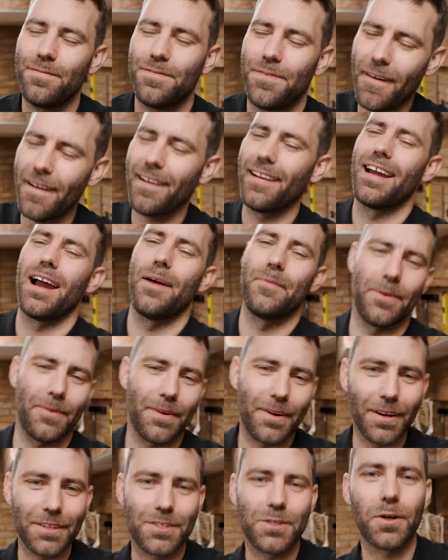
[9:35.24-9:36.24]
finally, I mean,
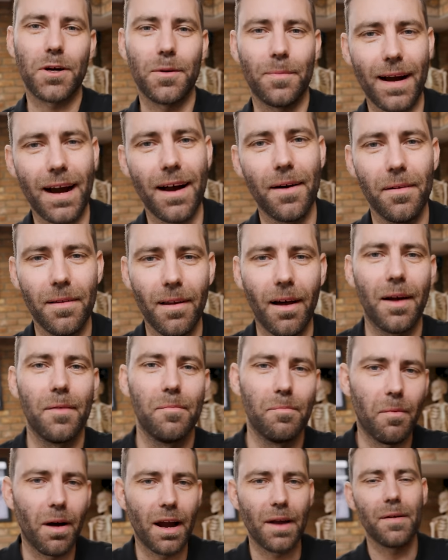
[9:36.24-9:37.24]
we've got to talk about
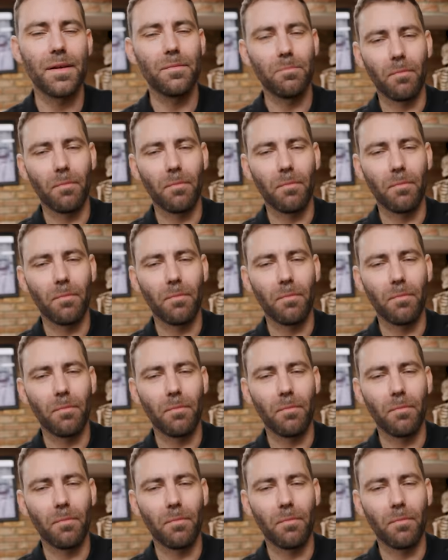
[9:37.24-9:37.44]
like my